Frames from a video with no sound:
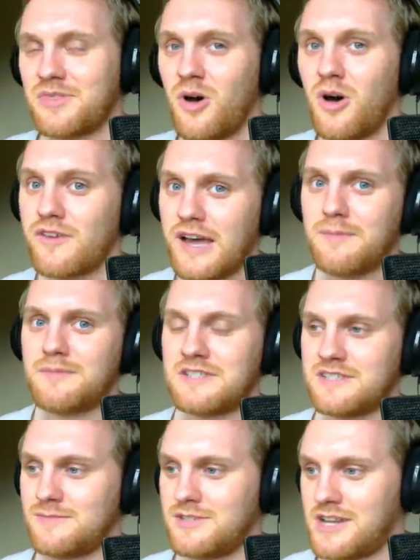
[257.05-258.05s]
not of
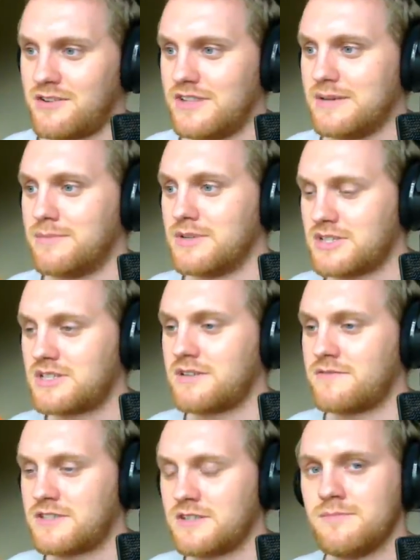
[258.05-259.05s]
capitalism generally, but
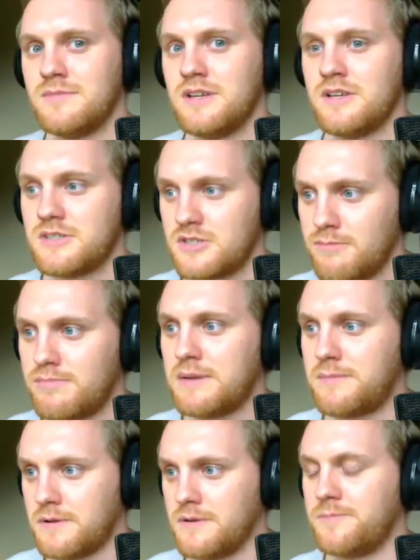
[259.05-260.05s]
just of some
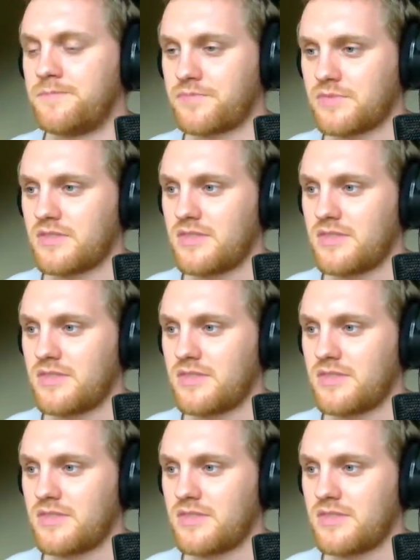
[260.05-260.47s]
people